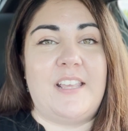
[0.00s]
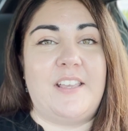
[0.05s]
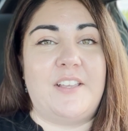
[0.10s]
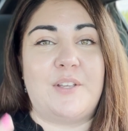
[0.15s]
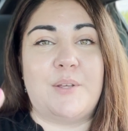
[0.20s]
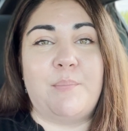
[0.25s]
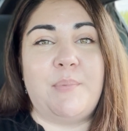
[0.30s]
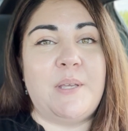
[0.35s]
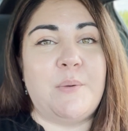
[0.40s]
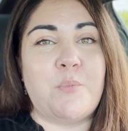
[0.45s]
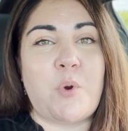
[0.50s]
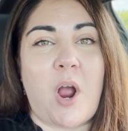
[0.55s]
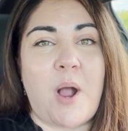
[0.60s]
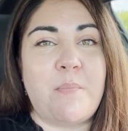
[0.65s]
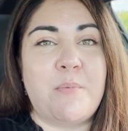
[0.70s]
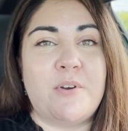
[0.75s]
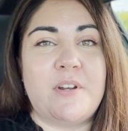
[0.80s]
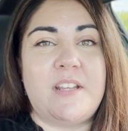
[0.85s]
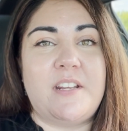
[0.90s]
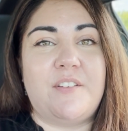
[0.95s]
It could be a
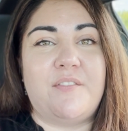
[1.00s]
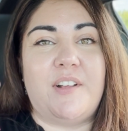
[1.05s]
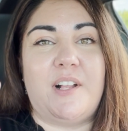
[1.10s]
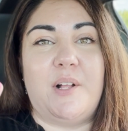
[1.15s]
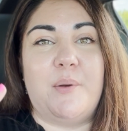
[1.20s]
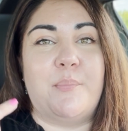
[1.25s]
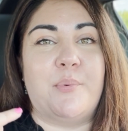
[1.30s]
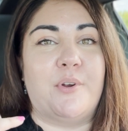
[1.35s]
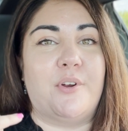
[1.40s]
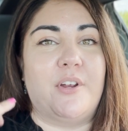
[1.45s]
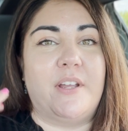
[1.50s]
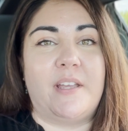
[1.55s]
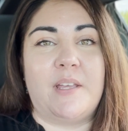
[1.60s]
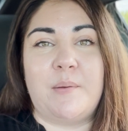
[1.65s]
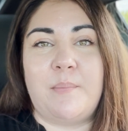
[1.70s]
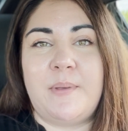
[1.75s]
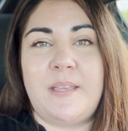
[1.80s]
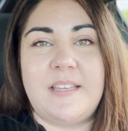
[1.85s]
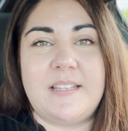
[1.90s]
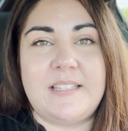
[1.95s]
property developer, it
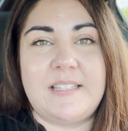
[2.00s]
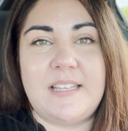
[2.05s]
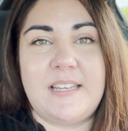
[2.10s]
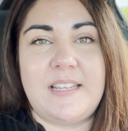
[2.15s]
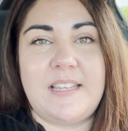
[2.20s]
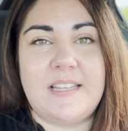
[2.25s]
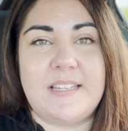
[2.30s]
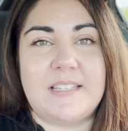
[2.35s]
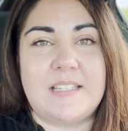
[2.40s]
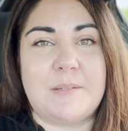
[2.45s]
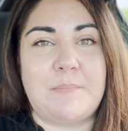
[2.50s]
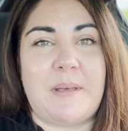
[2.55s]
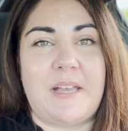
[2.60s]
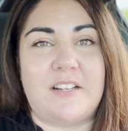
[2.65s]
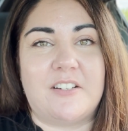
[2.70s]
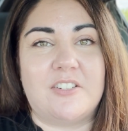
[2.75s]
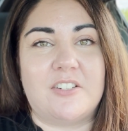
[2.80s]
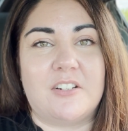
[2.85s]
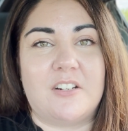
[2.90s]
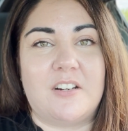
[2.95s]
could be a city
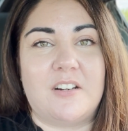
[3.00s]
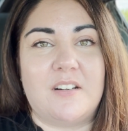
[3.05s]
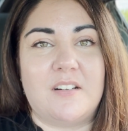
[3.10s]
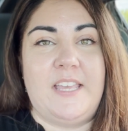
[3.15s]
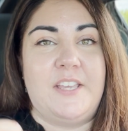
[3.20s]
inspector,